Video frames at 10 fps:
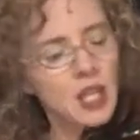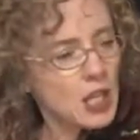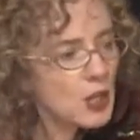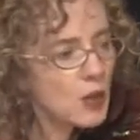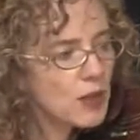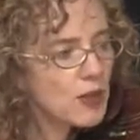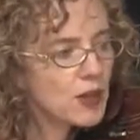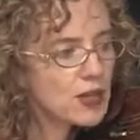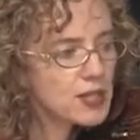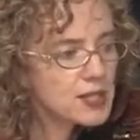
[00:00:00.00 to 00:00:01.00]
you know,
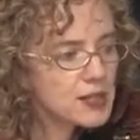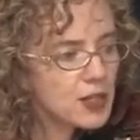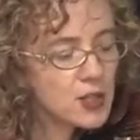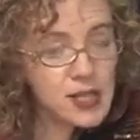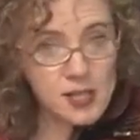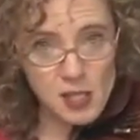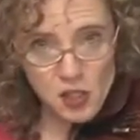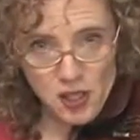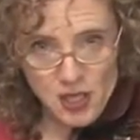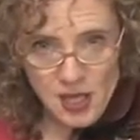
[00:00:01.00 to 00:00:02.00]
there is
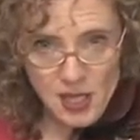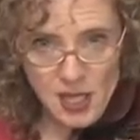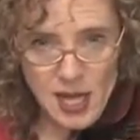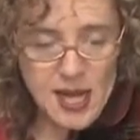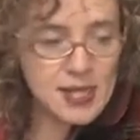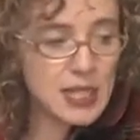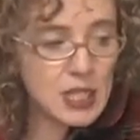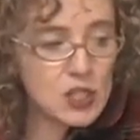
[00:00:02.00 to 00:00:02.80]
such a thing as an